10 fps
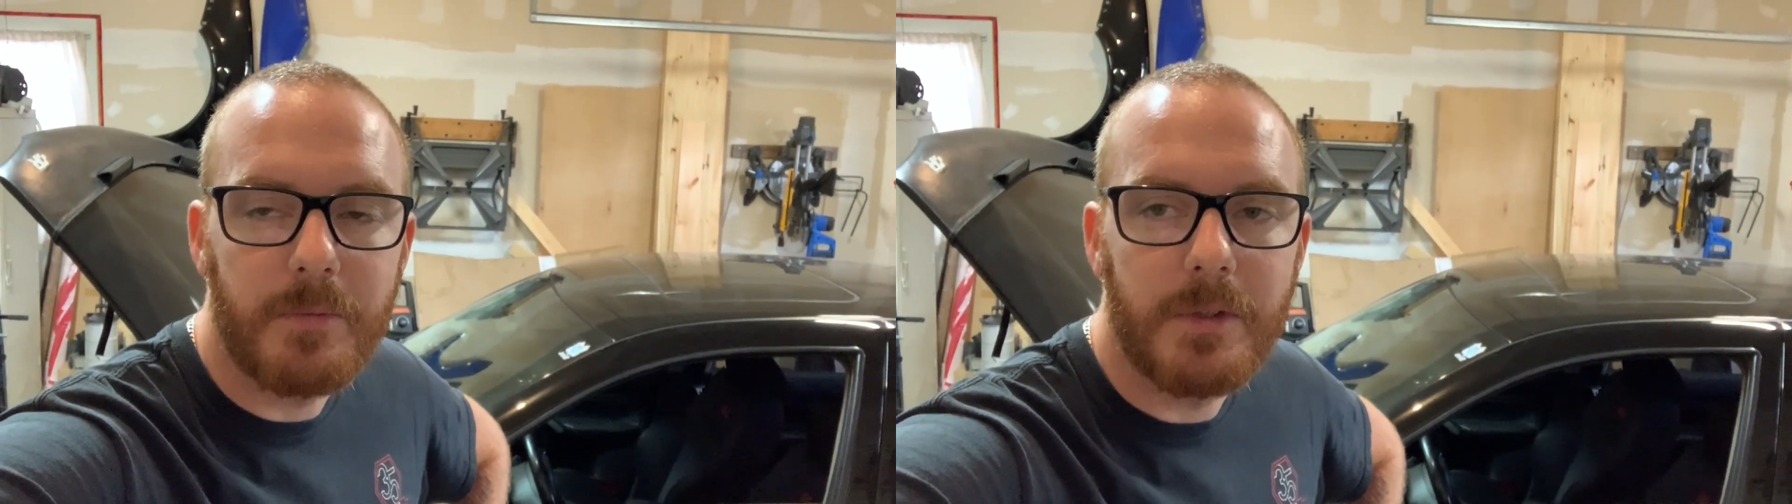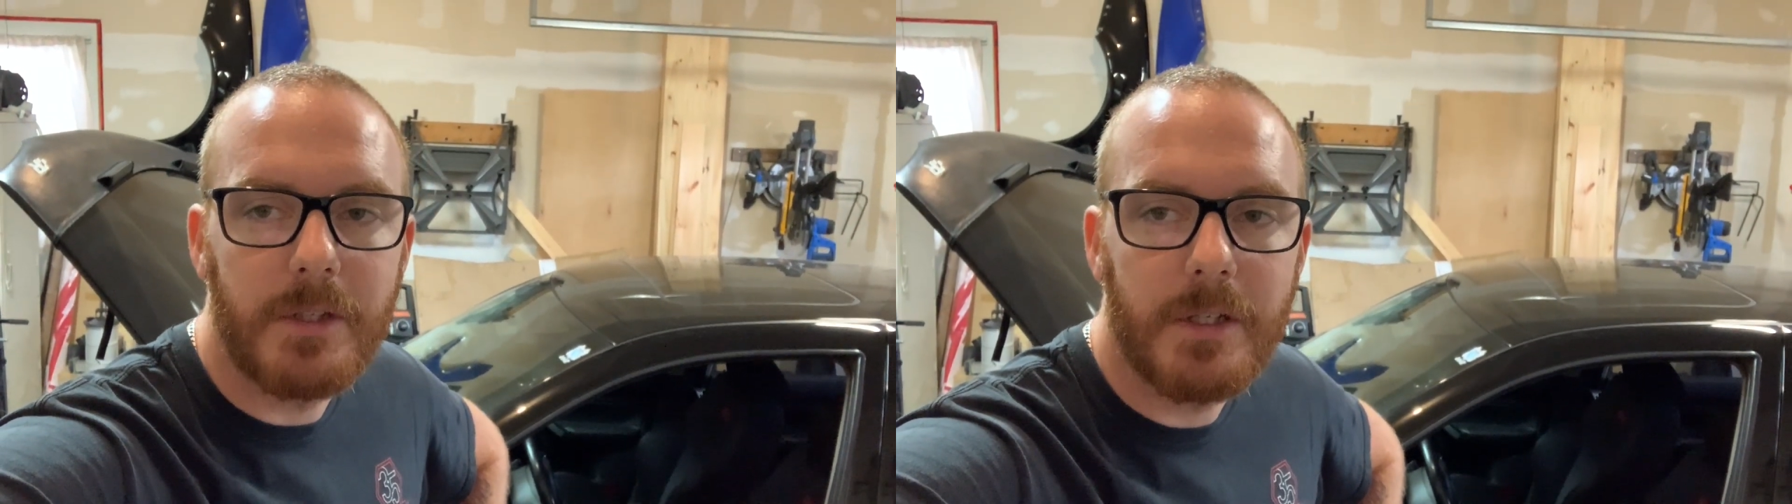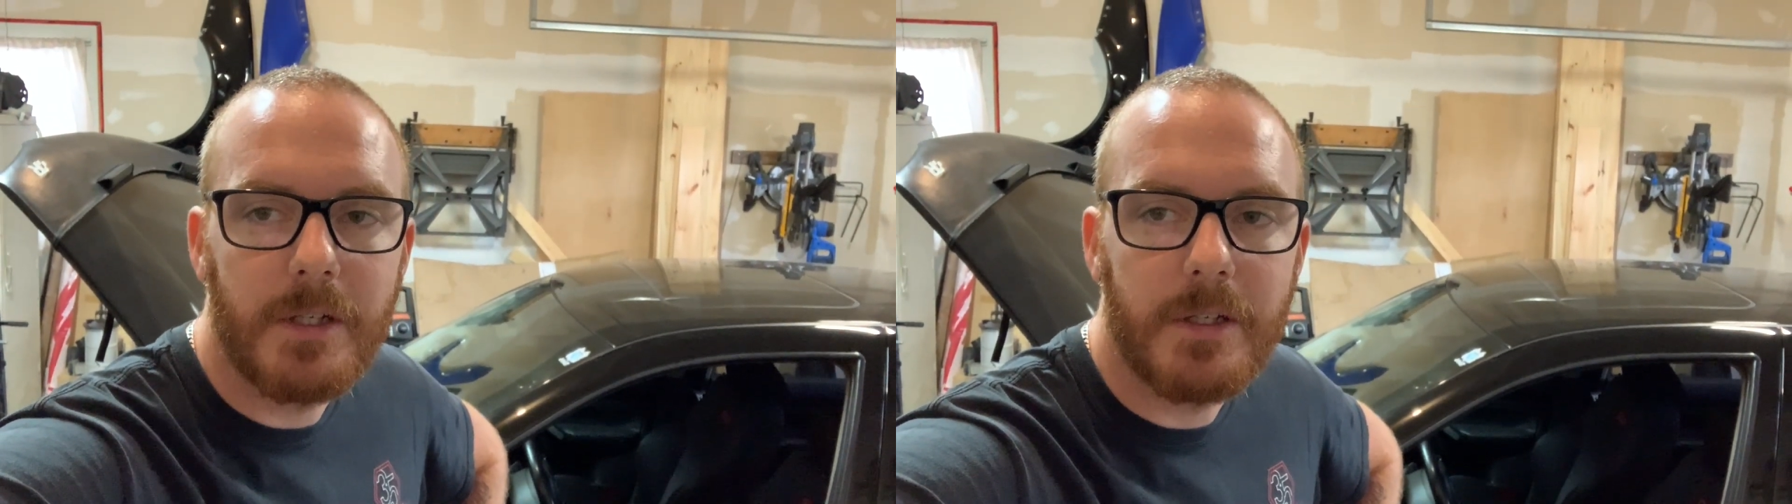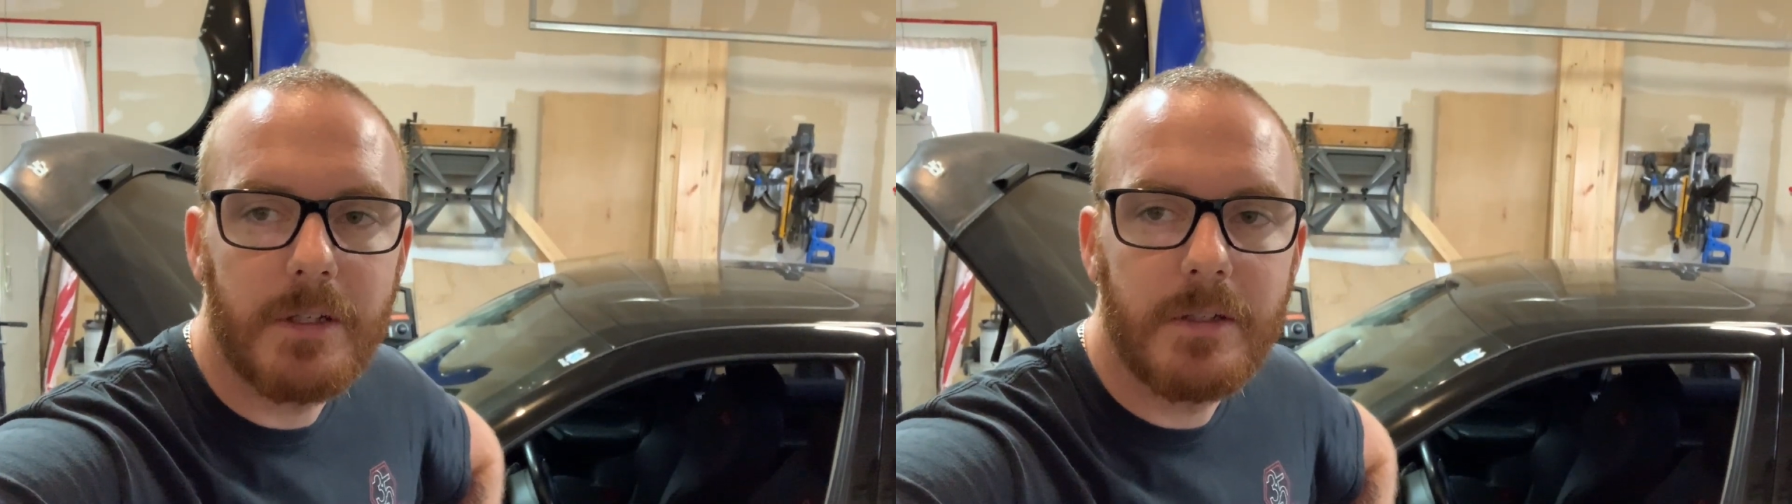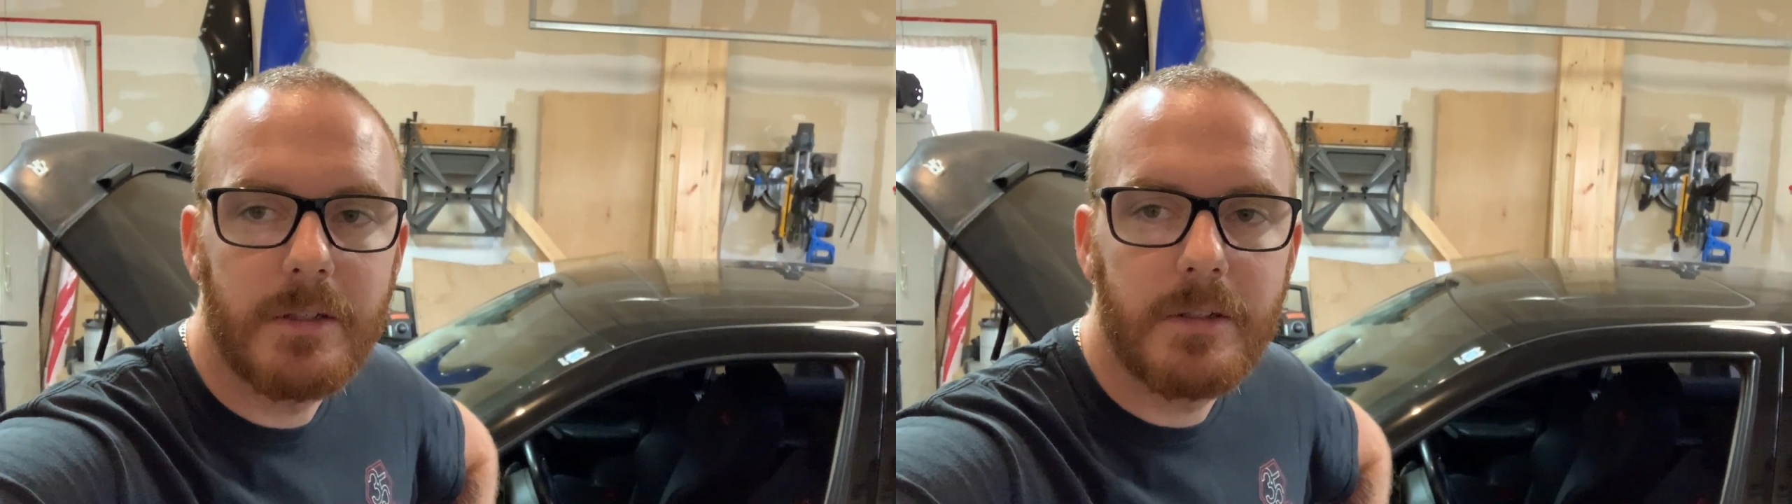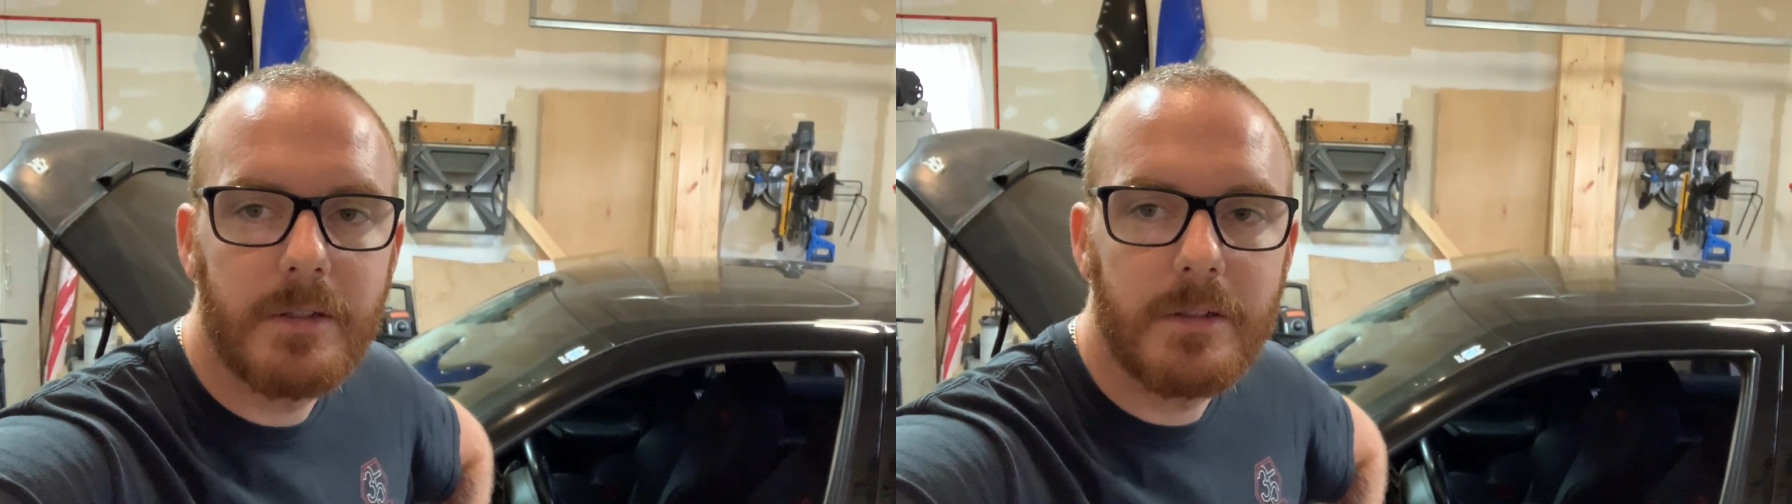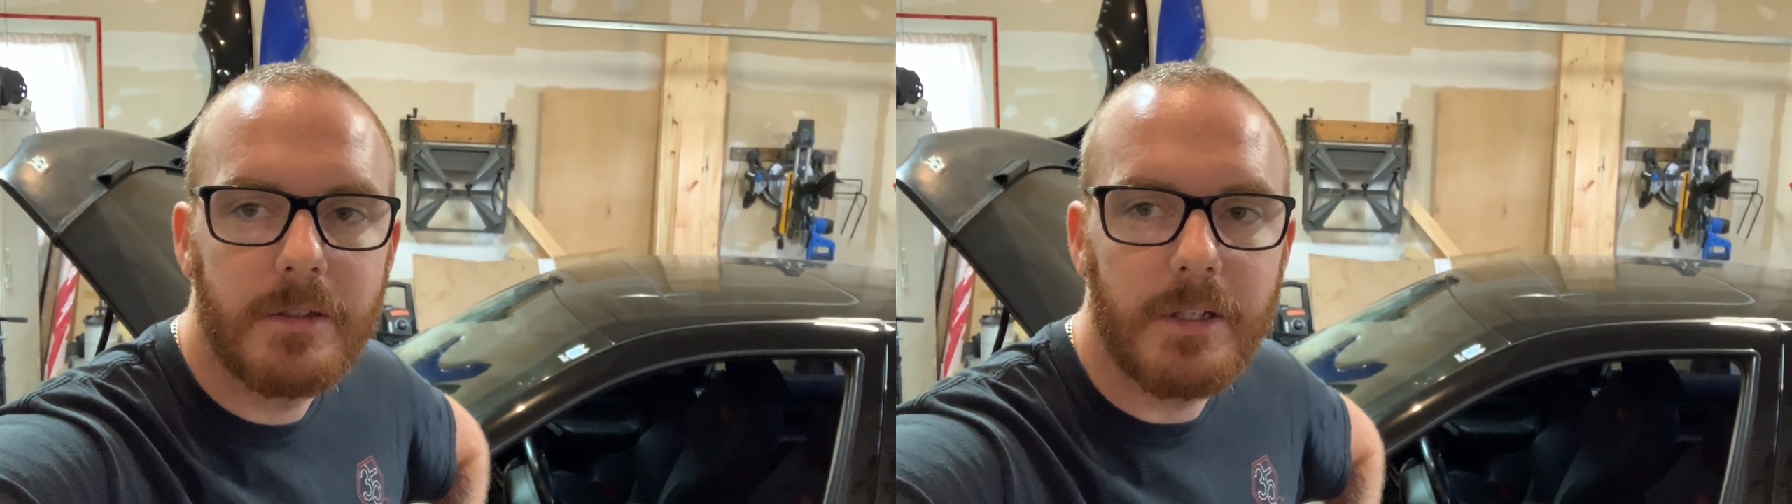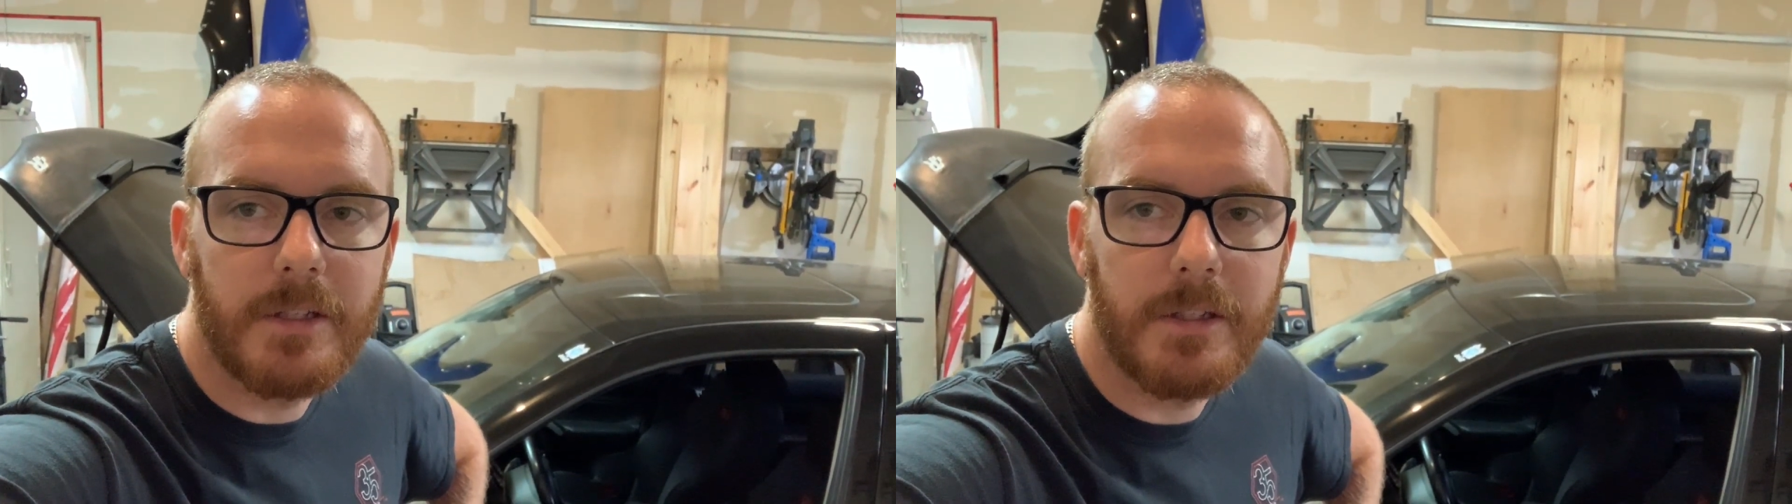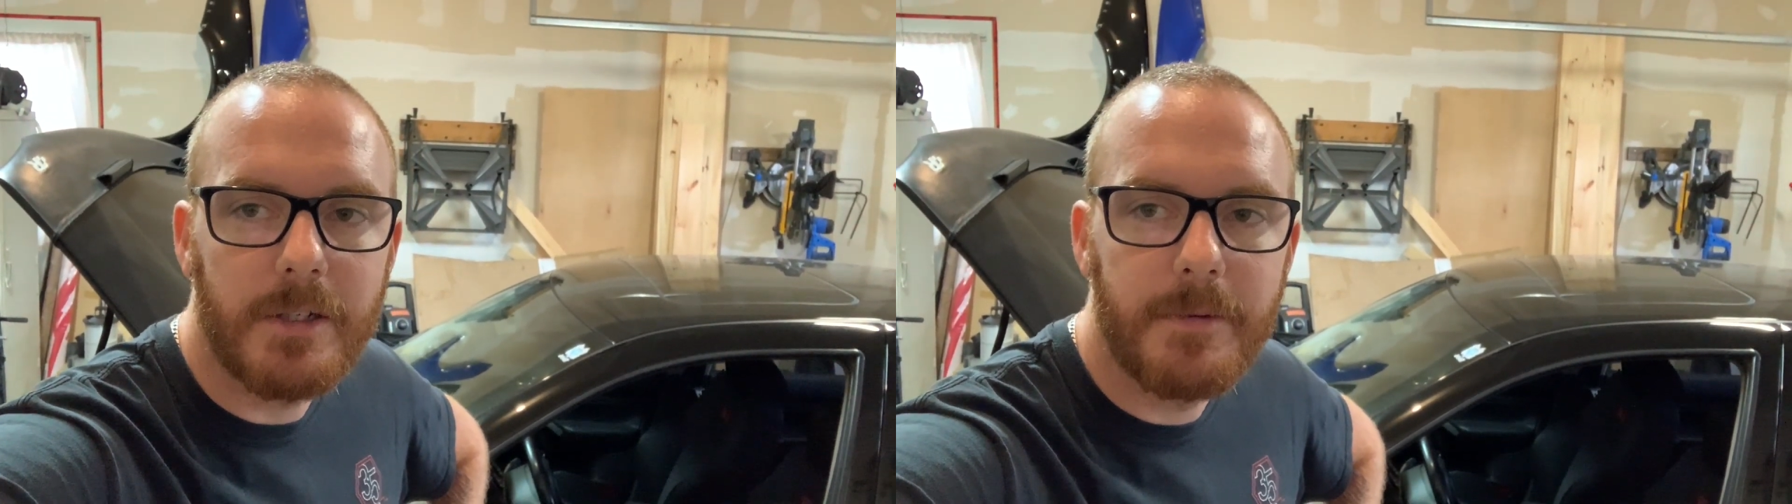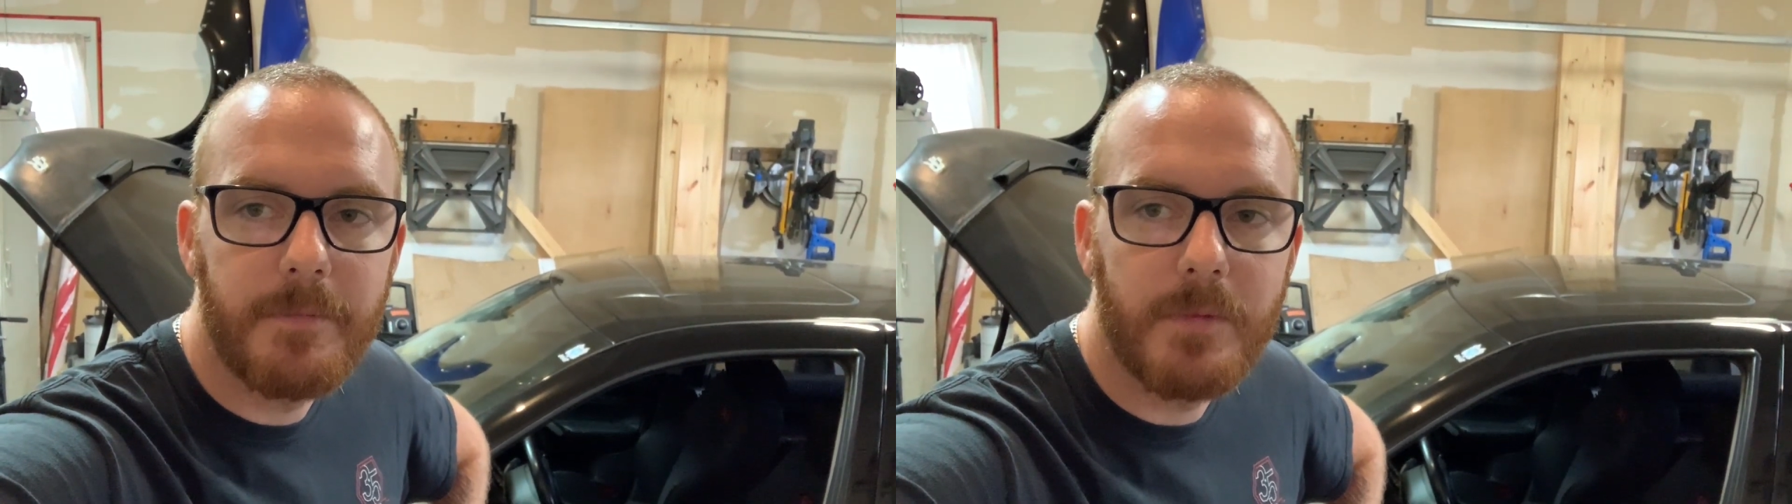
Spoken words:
we get in there.